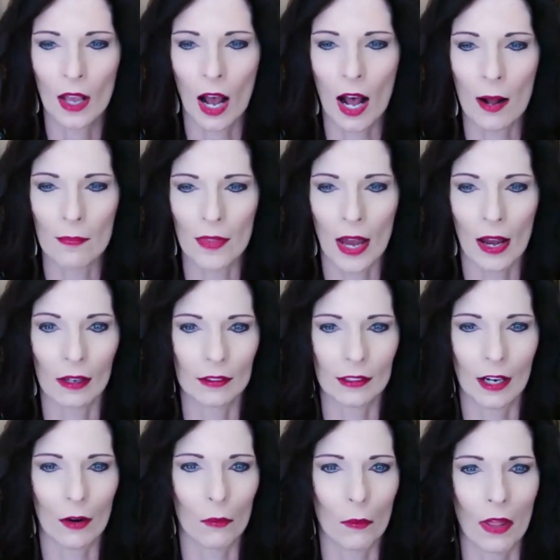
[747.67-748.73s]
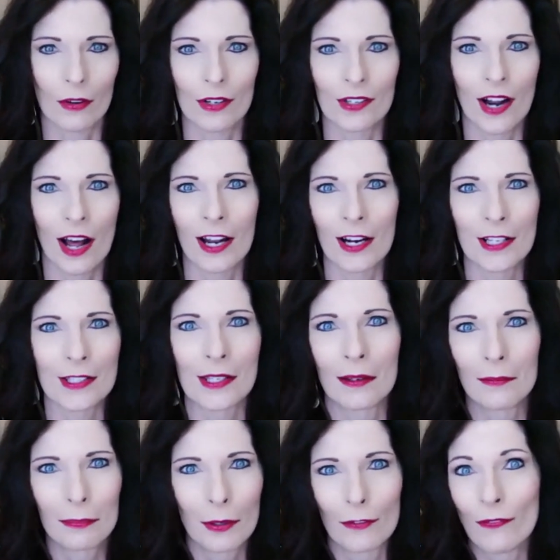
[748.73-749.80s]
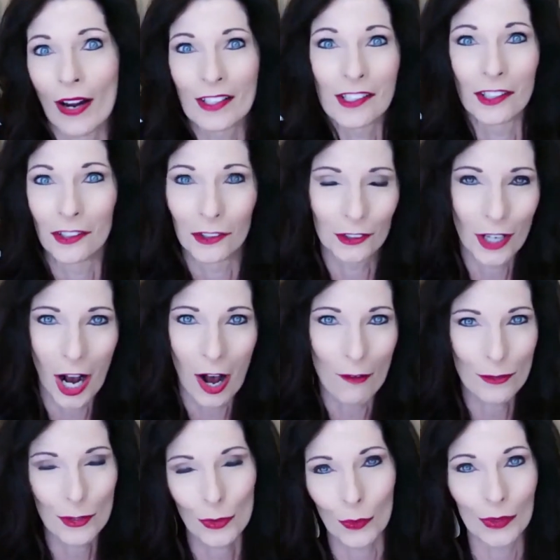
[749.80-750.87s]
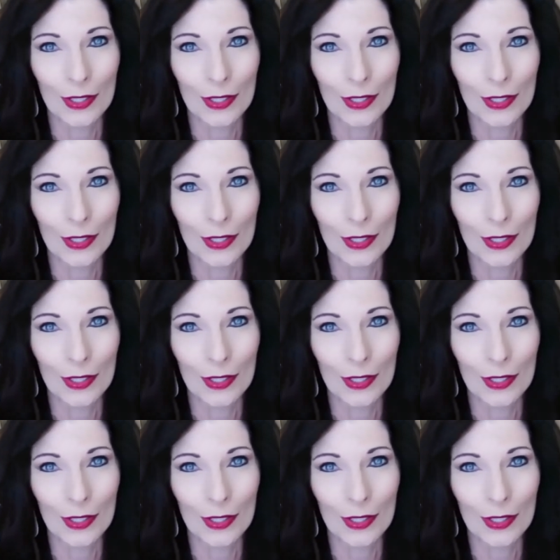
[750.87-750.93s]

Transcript: that, whether or not it's perfecting your golf